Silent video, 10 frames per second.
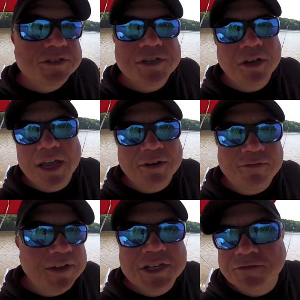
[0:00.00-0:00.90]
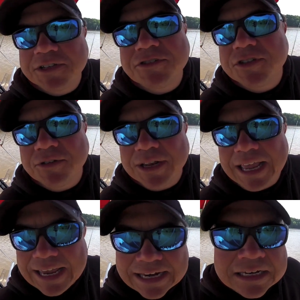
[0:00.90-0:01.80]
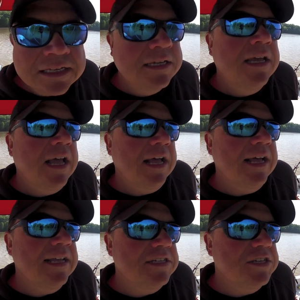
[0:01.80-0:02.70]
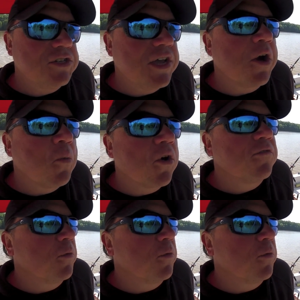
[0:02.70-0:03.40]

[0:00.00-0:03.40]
still hungry fish. Fish are still going to eat. It's just you got to work on